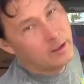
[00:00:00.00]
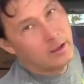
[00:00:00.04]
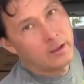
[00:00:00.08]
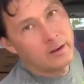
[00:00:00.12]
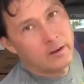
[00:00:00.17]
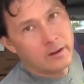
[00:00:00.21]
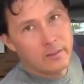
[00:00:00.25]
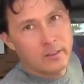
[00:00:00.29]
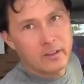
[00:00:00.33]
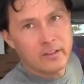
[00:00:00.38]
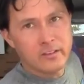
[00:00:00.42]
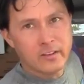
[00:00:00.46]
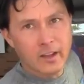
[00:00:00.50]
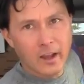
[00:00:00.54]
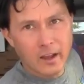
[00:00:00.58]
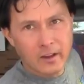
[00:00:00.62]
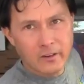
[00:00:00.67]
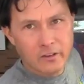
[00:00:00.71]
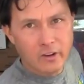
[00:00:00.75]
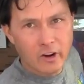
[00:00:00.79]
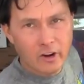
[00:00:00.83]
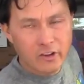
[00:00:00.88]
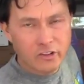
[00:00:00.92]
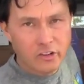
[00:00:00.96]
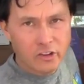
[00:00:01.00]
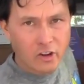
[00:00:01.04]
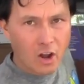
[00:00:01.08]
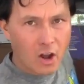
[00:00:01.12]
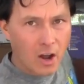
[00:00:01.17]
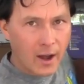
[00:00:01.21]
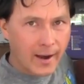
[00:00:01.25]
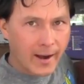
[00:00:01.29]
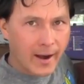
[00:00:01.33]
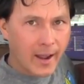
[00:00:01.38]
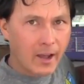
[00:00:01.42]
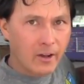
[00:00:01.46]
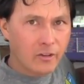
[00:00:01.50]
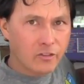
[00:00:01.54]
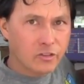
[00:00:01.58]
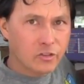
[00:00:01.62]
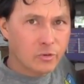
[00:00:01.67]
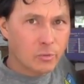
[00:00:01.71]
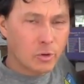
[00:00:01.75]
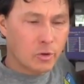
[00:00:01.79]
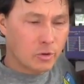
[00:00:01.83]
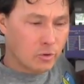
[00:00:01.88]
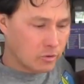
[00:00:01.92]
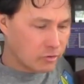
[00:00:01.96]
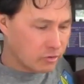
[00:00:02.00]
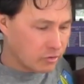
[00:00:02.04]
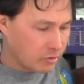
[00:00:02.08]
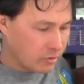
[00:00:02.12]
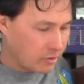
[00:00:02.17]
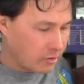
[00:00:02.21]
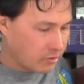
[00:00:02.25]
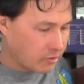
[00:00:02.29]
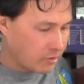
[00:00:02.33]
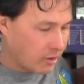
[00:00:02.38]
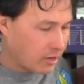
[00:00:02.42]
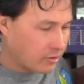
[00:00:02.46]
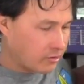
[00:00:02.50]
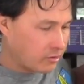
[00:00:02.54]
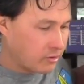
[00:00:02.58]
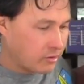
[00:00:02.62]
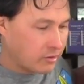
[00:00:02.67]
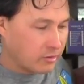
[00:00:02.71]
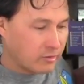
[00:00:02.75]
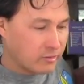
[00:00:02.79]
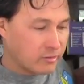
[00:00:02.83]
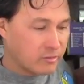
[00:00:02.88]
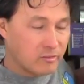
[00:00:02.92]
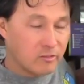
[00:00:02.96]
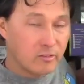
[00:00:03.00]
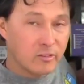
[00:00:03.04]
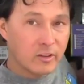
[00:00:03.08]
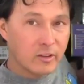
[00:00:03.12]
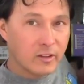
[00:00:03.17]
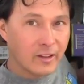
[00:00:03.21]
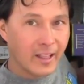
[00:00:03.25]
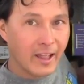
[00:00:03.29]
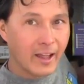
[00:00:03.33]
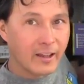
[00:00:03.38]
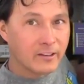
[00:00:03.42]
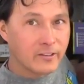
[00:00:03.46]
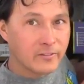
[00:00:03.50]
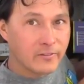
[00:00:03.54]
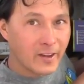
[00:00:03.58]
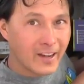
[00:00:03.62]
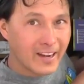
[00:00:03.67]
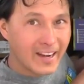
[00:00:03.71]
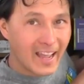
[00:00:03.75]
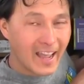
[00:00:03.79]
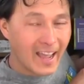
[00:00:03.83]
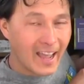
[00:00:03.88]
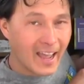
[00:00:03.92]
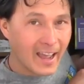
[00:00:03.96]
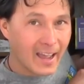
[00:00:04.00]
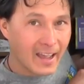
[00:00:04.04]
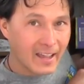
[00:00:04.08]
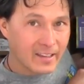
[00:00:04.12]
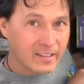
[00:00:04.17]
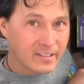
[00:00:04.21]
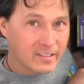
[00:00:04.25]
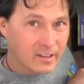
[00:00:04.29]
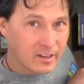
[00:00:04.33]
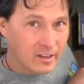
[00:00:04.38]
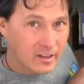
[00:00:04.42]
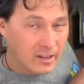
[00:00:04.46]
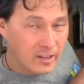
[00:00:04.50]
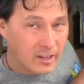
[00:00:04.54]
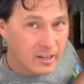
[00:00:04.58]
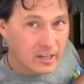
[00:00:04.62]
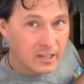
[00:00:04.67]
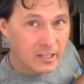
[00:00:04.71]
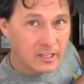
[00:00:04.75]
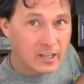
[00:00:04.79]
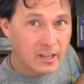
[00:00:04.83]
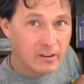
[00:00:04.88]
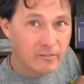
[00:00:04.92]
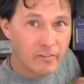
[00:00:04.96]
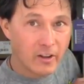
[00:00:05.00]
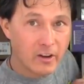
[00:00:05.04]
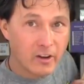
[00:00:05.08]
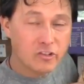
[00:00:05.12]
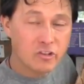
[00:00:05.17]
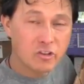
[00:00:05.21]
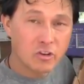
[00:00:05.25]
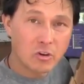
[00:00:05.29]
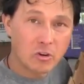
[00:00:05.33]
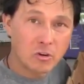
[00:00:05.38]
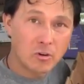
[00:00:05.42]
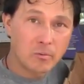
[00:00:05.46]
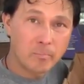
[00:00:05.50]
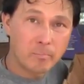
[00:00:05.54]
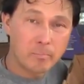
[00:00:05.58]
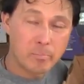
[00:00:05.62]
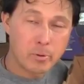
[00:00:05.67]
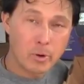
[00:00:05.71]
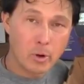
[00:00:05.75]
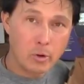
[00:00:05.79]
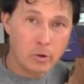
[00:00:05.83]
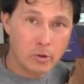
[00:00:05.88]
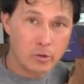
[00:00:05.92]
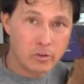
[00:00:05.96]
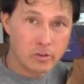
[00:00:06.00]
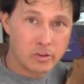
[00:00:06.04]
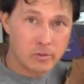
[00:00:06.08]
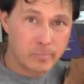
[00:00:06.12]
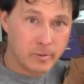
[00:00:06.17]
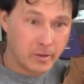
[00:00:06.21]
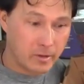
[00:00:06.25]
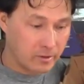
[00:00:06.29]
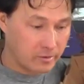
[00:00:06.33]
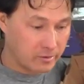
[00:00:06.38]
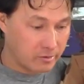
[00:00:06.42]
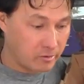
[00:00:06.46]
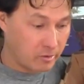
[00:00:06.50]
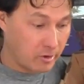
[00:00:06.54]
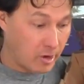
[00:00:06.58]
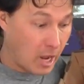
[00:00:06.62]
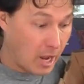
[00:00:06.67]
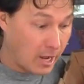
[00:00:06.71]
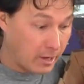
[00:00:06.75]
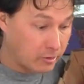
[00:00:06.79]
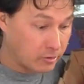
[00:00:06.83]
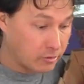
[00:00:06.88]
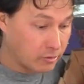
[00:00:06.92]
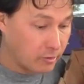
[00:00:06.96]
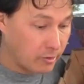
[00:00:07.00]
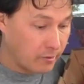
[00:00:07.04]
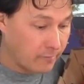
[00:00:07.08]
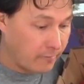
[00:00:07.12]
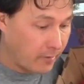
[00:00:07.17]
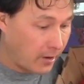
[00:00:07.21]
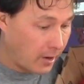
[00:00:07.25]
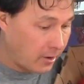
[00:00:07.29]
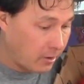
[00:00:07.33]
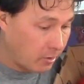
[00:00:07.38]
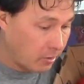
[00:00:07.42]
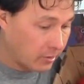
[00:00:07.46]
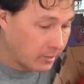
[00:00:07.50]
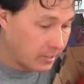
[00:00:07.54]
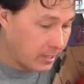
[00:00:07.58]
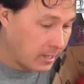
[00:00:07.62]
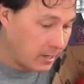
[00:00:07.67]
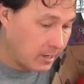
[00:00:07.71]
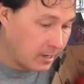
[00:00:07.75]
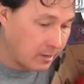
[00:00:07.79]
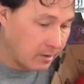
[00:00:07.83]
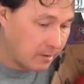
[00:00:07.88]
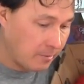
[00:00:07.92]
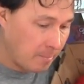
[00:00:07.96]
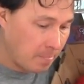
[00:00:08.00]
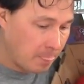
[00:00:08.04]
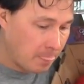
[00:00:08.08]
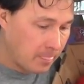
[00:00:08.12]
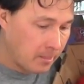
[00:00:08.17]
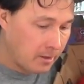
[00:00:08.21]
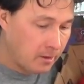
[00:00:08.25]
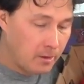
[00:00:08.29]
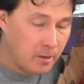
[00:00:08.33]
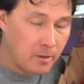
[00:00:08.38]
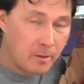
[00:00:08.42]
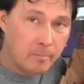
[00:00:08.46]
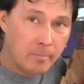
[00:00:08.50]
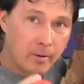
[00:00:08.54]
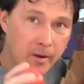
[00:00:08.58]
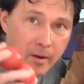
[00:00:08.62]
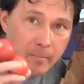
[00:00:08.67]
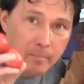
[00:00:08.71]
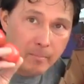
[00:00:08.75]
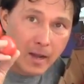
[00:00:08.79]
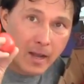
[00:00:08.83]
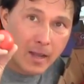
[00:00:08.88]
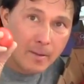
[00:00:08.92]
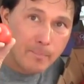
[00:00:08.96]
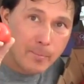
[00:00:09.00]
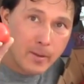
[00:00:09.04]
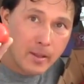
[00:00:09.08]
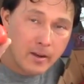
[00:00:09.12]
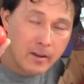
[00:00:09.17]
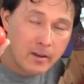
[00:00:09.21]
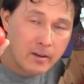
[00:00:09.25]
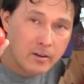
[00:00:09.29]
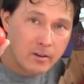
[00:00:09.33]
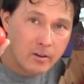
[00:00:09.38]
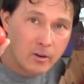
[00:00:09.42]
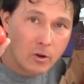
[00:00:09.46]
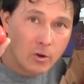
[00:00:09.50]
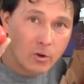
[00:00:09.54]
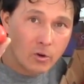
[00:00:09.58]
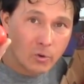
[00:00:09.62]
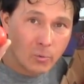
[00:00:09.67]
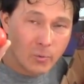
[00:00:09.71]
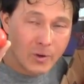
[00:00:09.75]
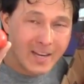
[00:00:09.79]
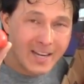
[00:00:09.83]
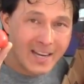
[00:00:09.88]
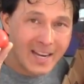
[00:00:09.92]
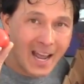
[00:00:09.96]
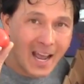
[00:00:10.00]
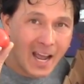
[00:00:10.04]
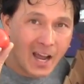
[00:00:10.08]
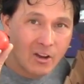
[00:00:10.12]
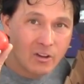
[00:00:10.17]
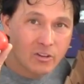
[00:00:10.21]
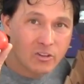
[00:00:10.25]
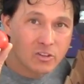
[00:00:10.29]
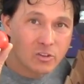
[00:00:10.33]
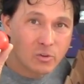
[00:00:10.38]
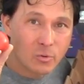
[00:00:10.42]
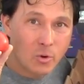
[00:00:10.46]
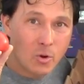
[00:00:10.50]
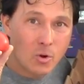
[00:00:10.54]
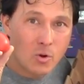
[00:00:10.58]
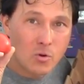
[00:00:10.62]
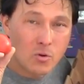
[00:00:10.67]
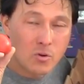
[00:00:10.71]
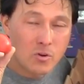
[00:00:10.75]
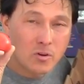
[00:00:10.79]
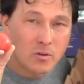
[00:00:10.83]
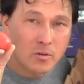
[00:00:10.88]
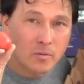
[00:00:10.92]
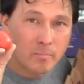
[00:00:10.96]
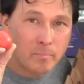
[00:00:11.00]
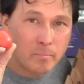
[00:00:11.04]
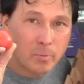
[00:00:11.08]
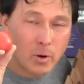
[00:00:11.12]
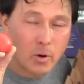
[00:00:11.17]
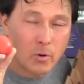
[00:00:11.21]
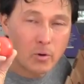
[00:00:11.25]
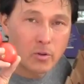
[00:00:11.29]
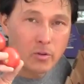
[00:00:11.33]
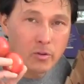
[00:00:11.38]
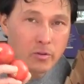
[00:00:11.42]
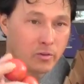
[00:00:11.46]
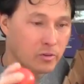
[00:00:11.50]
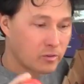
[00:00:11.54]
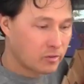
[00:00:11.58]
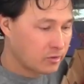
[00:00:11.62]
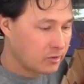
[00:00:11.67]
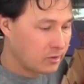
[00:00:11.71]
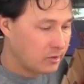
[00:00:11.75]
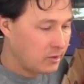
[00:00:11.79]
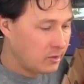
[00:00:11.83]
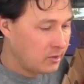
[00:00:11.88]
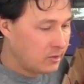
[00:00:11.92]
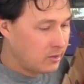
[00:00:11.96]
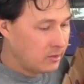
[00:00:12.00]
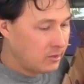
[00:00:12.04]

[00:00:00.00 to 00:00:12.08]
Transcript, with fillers: And uh, these guys are actually hothouse grown, so these are actually classified as conventional produce because they're not certified organic. But in my opinion, you know, greenhouse grown produce